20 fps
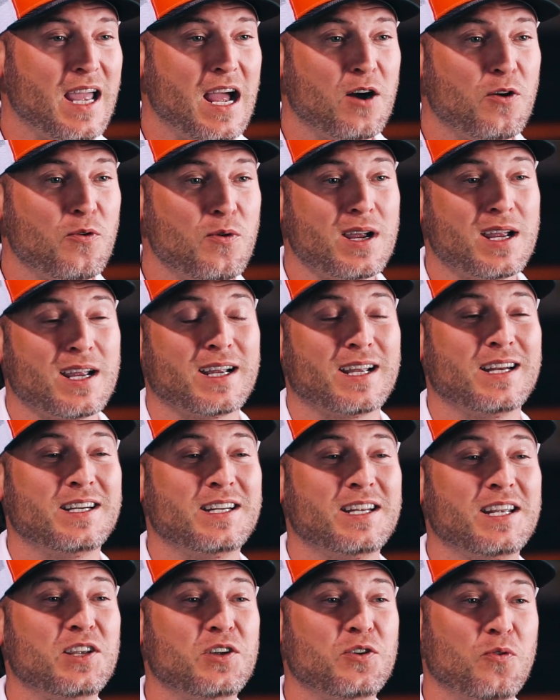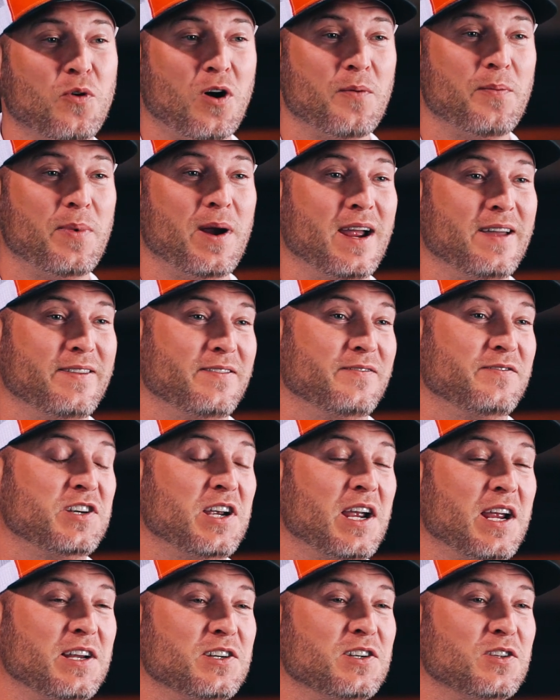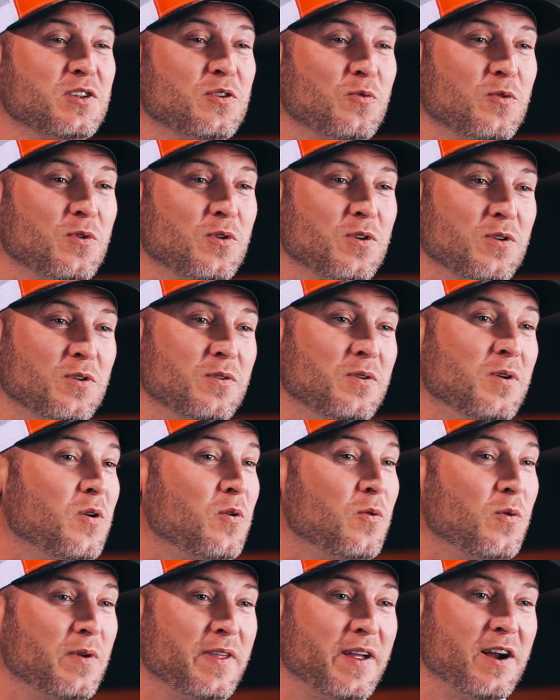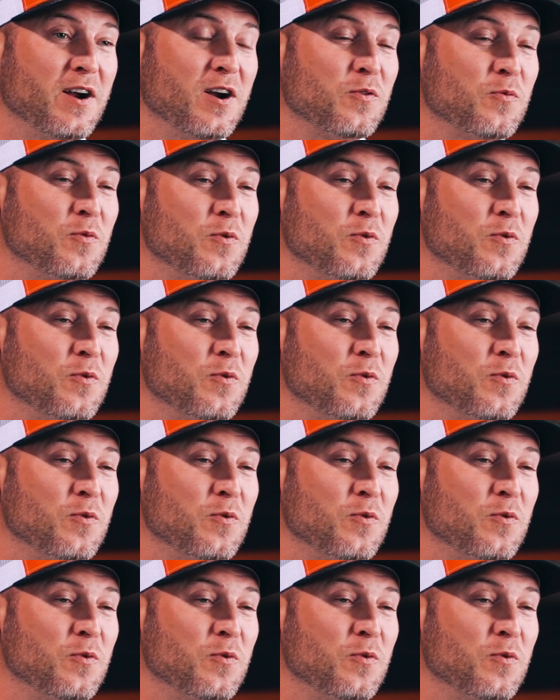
how we can continue our path of changing the world with Eric